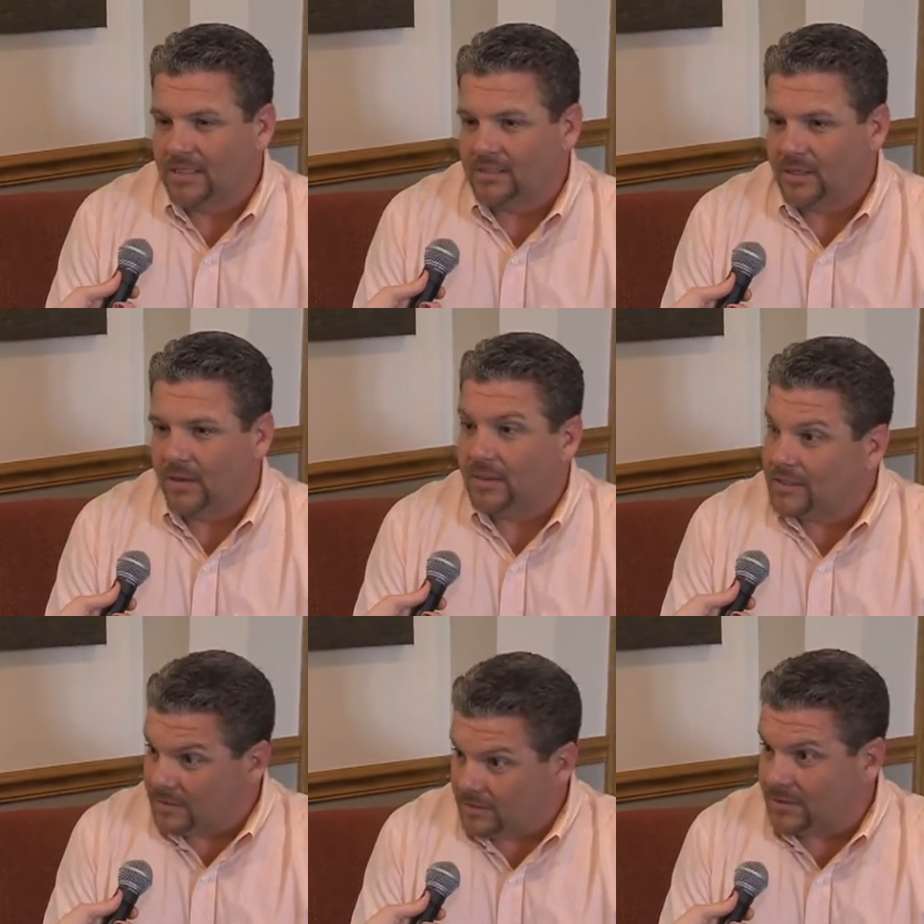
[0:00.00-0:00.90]
So
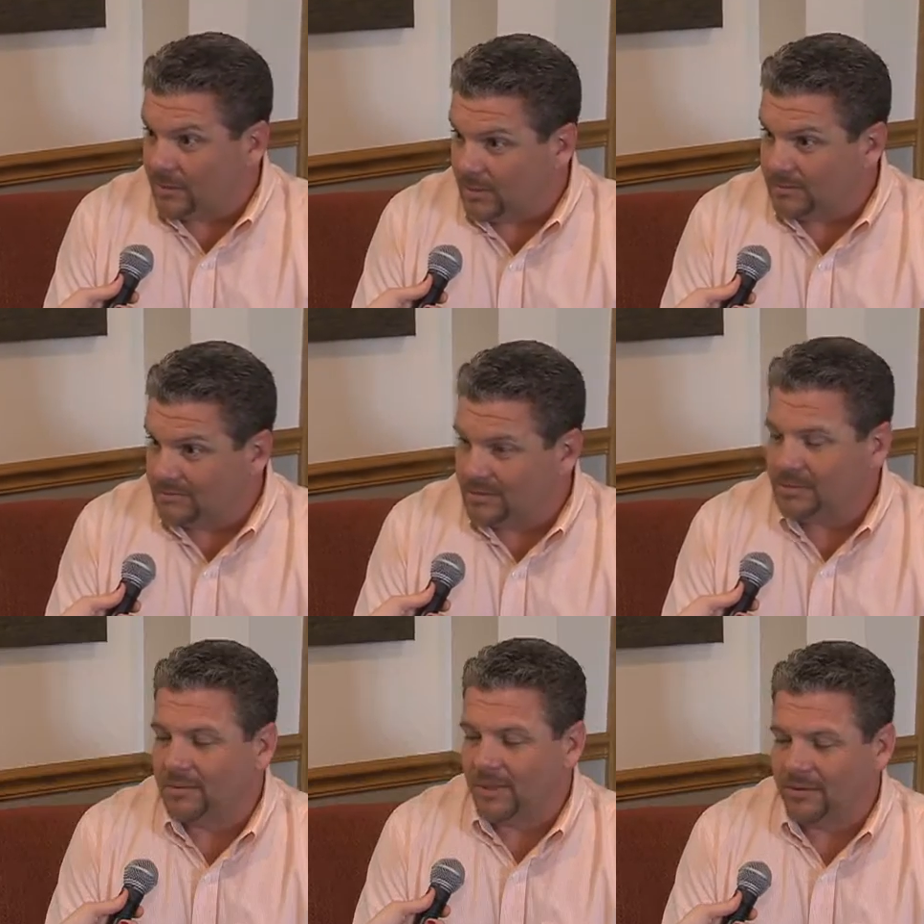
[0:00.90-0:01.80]
he's still sober. It's
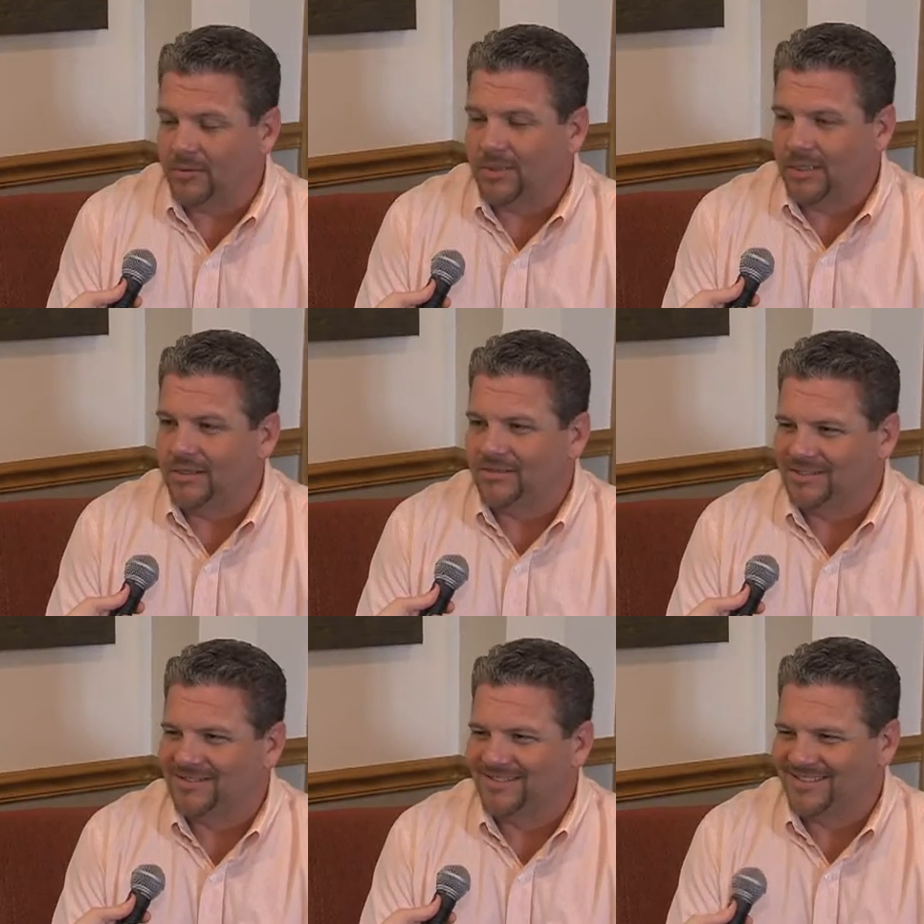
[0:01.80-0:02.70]
been about 3 years.